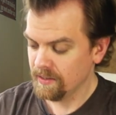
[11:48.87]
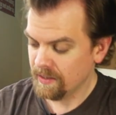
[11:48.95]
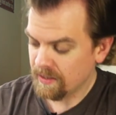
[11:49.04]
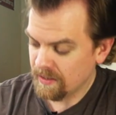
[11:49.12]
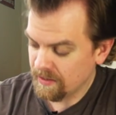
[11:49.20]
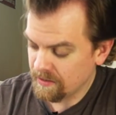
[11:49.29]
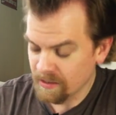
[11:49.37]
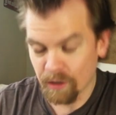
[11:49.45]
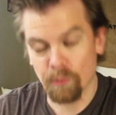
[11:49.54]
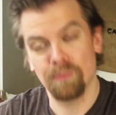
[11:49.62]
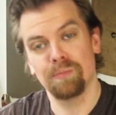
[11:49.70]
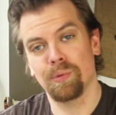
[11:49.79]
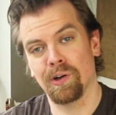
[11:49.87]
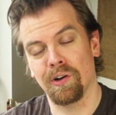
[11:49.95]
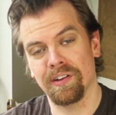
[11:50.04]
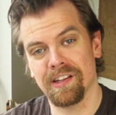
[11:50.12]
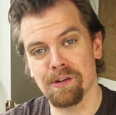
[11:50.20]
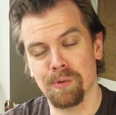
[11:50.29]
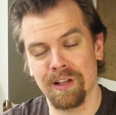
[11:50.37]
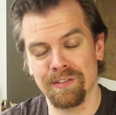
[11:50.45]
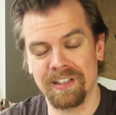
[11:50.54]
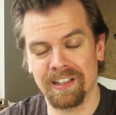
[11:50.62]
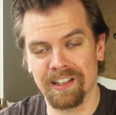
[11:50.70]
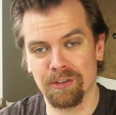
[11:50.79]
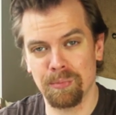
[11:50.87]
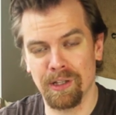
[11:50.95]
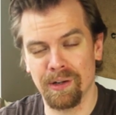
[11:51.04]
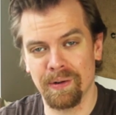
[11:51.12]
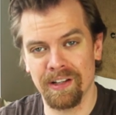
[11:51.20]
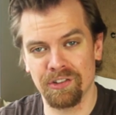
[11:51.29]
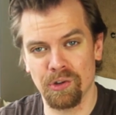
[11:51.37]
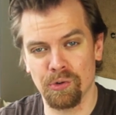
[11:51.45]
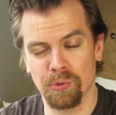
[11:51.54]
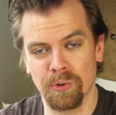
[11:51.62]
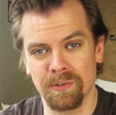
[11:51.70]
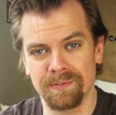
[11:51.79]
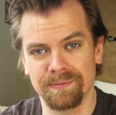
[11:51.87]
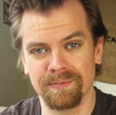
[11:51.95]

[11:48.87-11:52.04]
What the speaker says: And I'll put all the relevant links below as usual.